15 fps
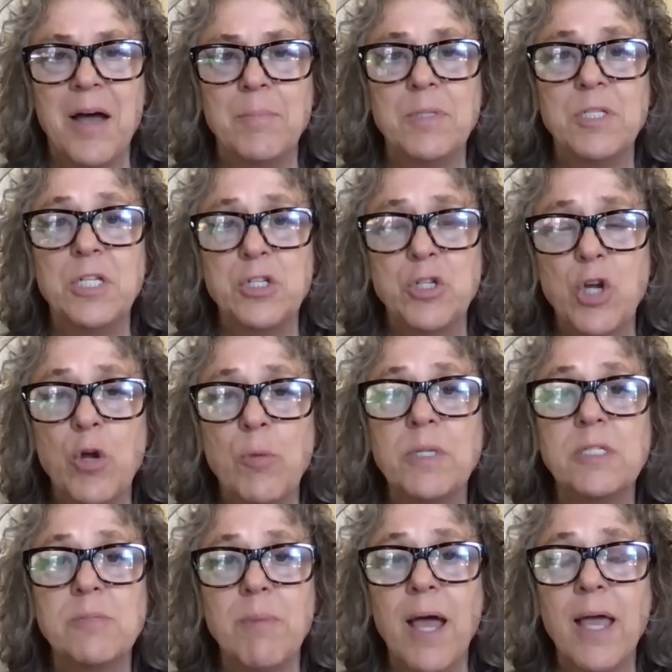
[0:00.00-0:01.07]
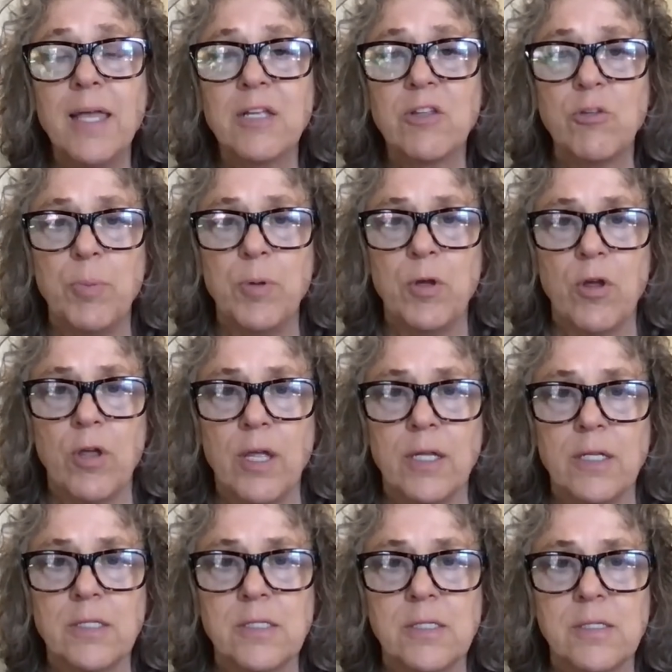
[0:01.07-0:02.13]
determines my
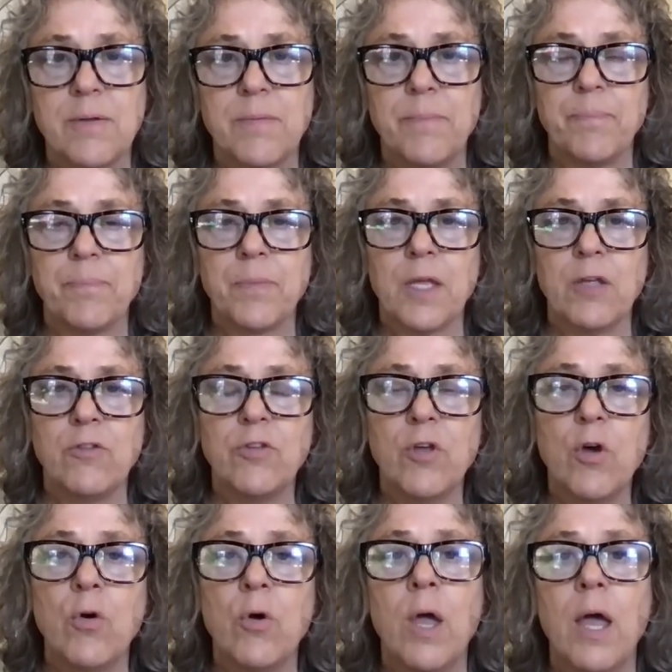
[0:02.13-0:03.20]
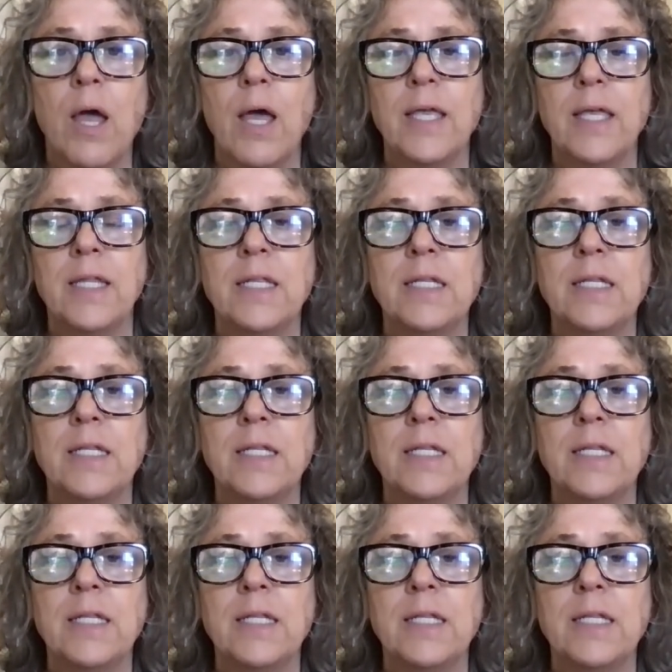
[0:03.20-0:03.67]
experience. So again,